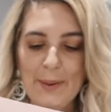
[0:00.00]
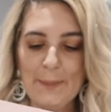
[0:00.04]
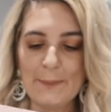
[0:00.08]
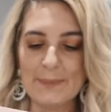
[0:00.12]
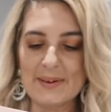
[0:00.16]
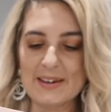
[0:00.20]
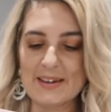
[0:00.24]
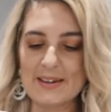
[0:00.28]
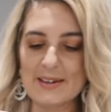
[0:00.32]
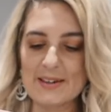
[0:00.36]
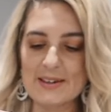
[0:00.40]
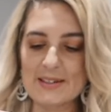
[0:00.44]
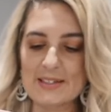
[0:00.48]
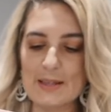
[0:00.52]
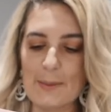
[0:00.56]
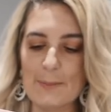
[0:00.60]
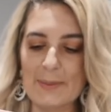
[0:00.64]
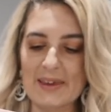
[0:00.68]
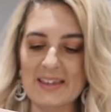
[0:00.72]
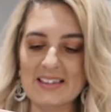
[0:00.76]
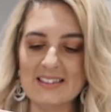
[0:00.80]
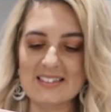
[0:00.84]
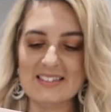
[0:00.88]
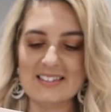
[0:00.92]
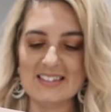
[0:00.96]
Because
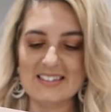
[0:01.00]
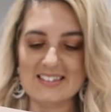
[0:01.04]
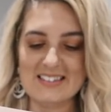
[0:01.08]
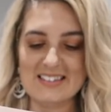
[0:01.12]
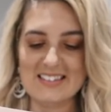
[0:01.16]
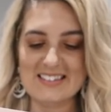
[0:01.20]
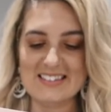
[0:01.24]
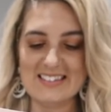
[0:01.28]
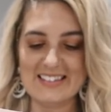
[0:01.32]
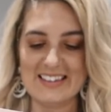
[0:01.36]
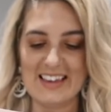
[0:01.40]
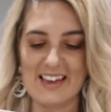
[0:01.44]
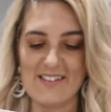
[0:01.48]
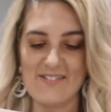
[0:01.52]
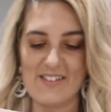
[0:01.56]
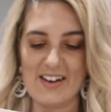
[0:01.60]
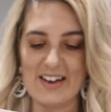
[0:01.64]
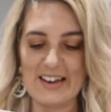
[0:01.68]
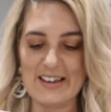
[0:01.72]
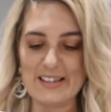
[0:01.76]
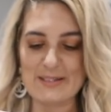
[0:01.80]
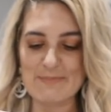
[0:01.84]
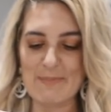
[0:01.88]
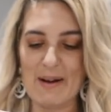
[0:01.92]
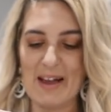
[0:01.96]
being sisters
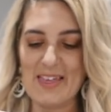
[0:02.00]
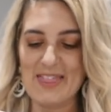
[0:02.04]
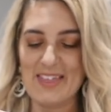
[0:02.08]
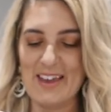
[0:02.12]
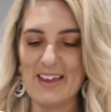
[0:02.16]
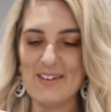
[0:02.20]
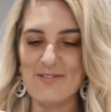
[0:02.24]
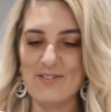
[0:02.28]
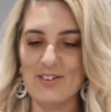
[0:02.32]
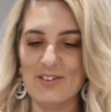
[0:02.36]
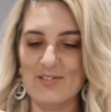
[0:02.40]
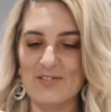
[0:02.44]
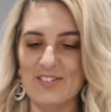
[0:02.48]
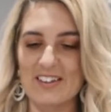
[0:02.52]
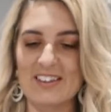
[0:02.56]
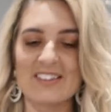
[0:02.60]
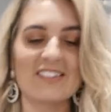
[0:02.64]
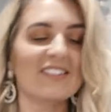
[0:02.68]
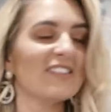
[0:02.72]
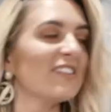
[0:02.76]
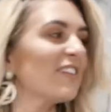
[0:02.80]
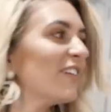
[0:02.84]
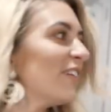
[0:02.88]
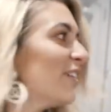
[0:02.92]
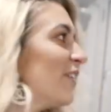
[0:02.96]
together is my favourite thing
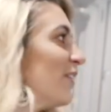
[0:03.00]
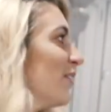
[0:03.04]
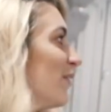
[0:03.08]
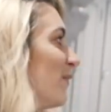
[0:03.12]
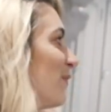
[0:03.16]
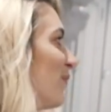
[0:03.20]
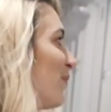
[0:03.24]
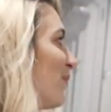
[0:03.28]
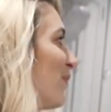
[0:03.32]
to do.